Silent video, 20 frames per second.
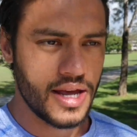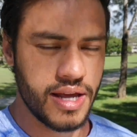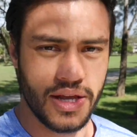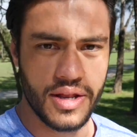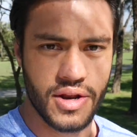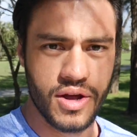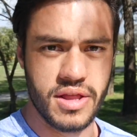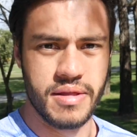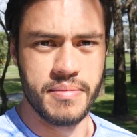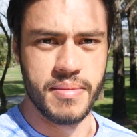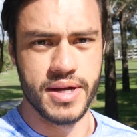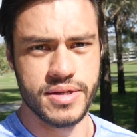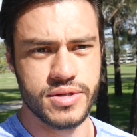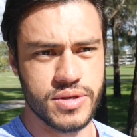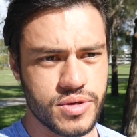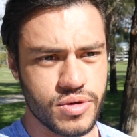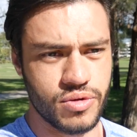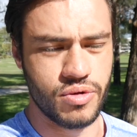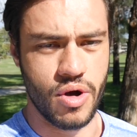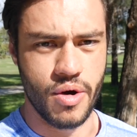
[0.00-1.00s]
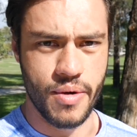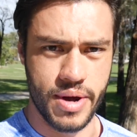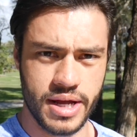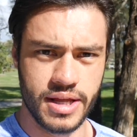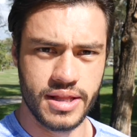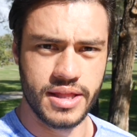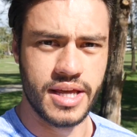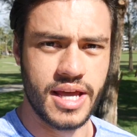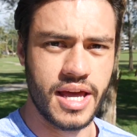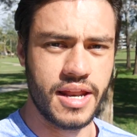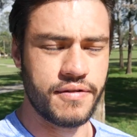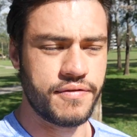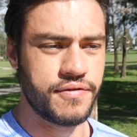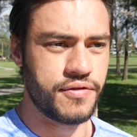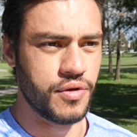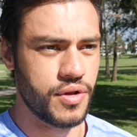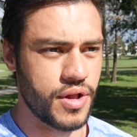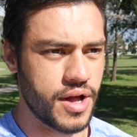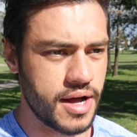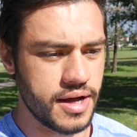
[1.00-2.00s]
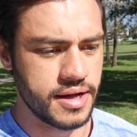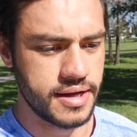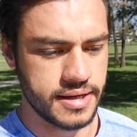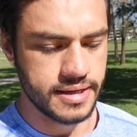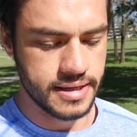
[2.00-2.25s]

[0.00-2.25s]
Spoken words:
the muscles are growing, they're getting fuller,